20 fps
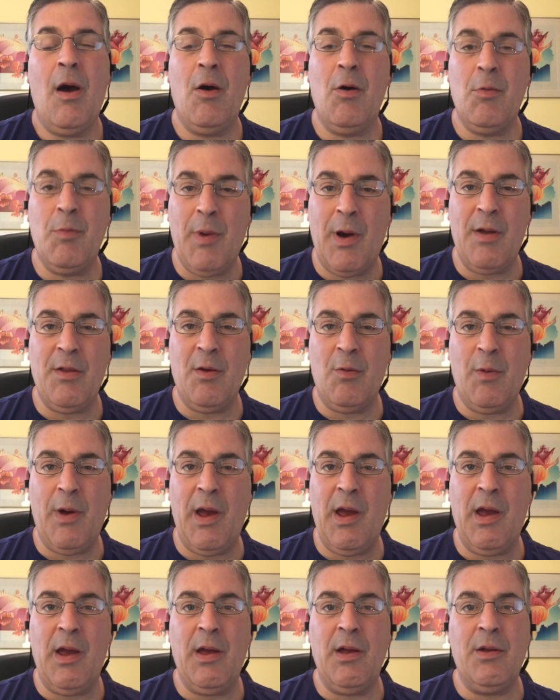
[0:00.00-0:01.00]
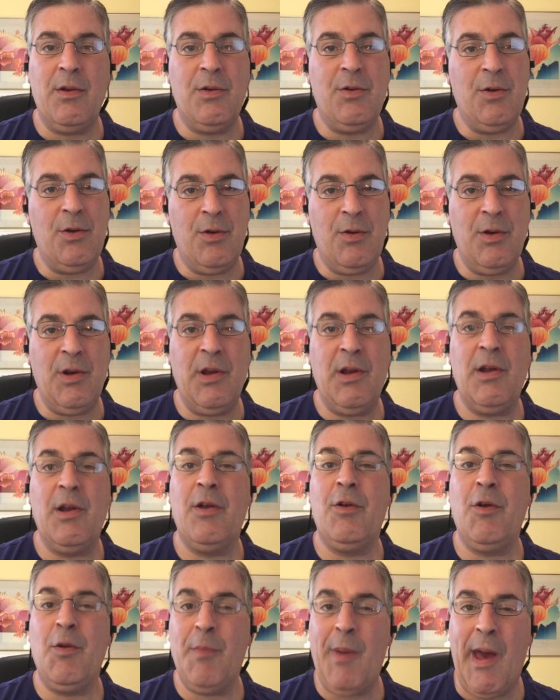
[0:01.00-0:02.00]
Oh, by the way, do you need
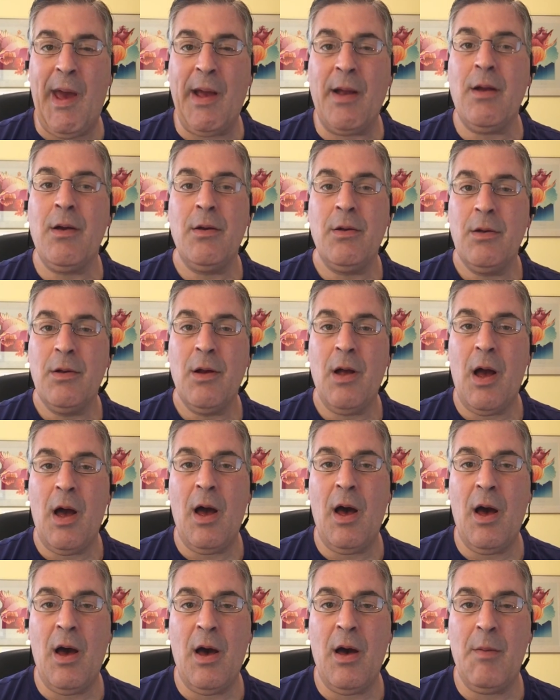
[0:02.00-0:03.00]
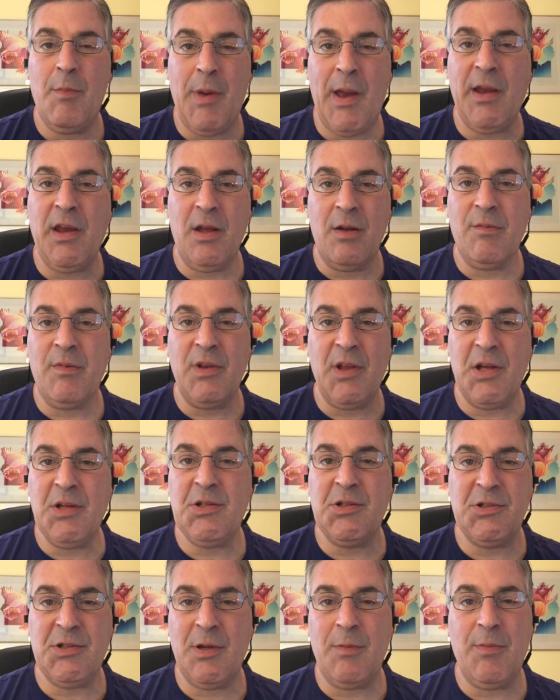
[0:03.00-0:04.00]
a new banking
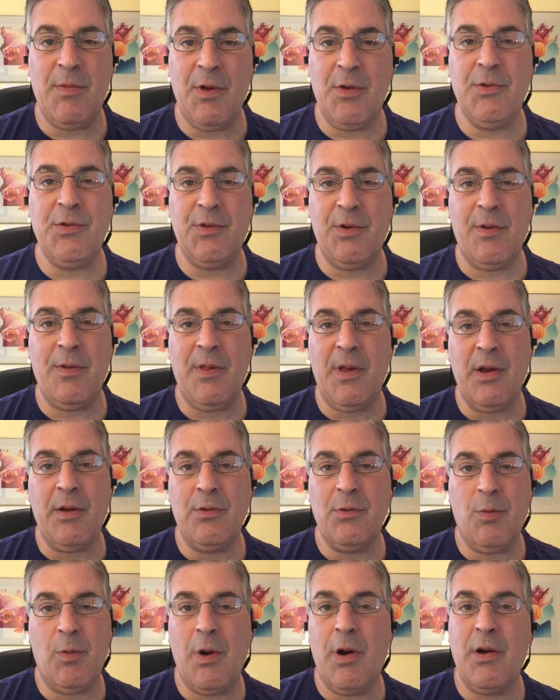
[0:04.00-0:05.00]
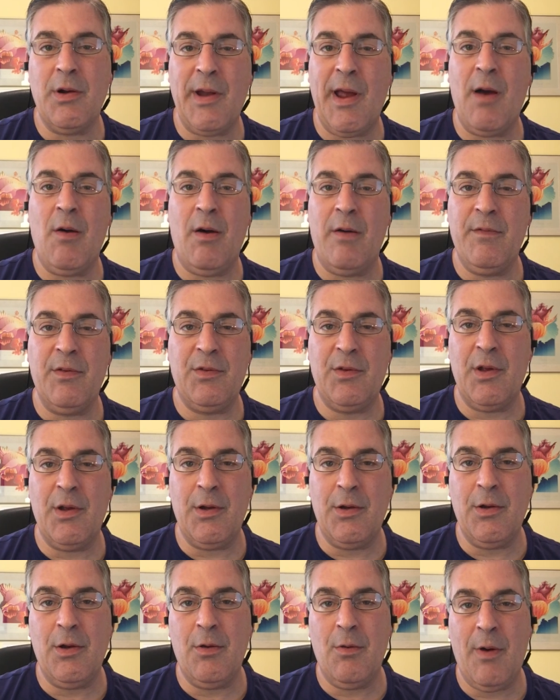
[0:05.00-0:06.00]
relationship? Those are things where now all of a
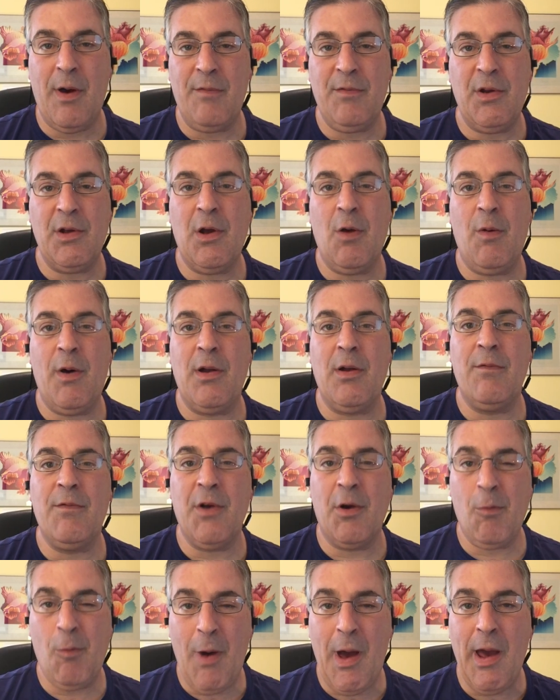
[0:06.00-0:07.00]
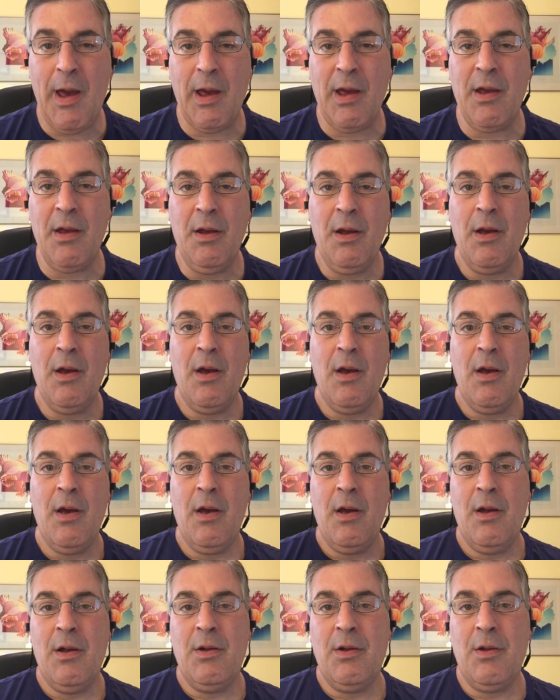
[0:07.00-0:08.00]
sudden you have to go out of your way,
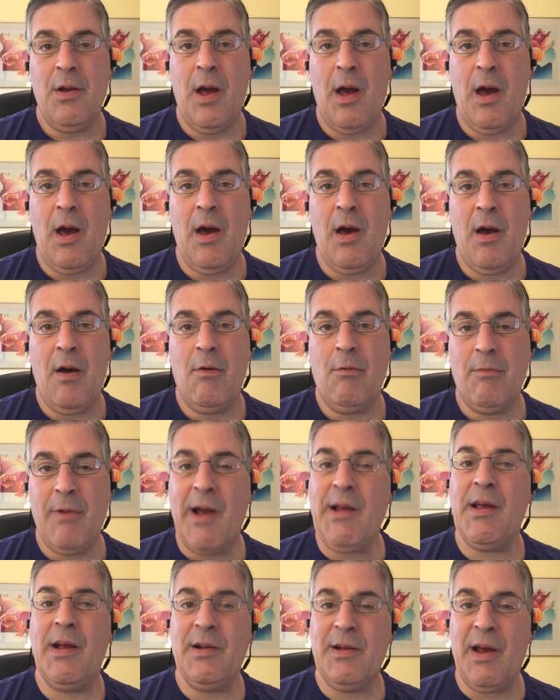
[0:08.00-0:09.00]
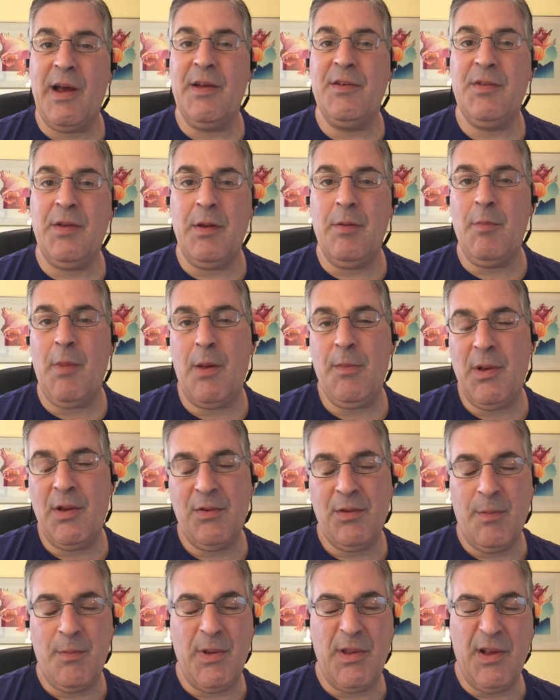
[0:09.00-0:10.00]
recognizing maybe
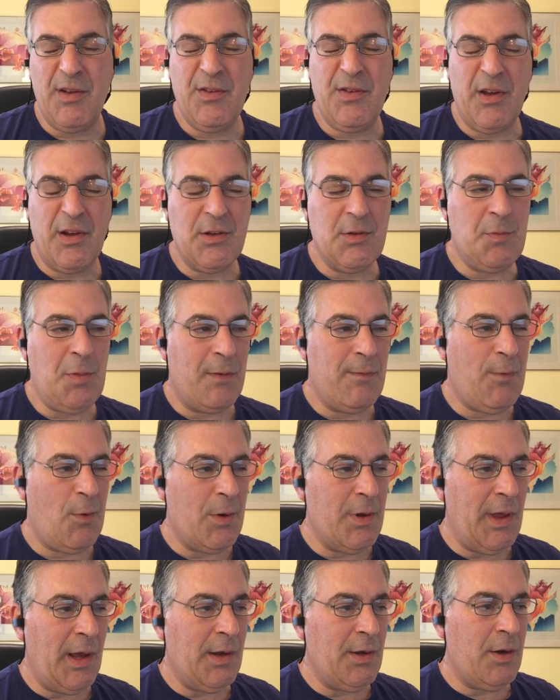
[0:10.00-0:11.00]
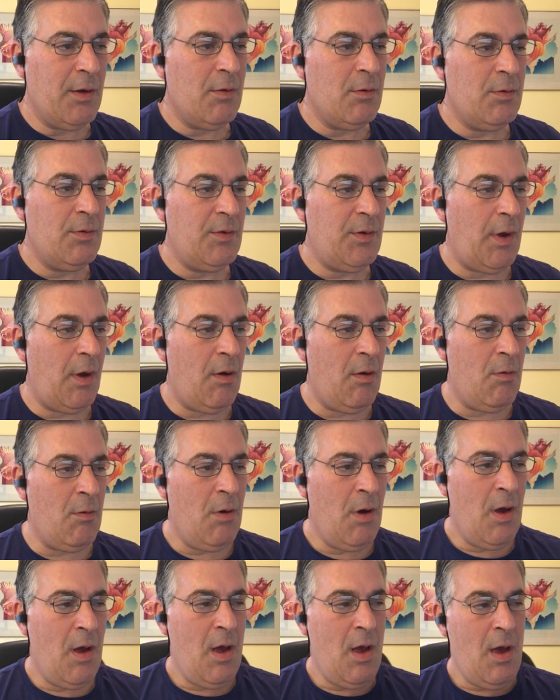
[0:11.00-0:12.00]
some of these things before they do. So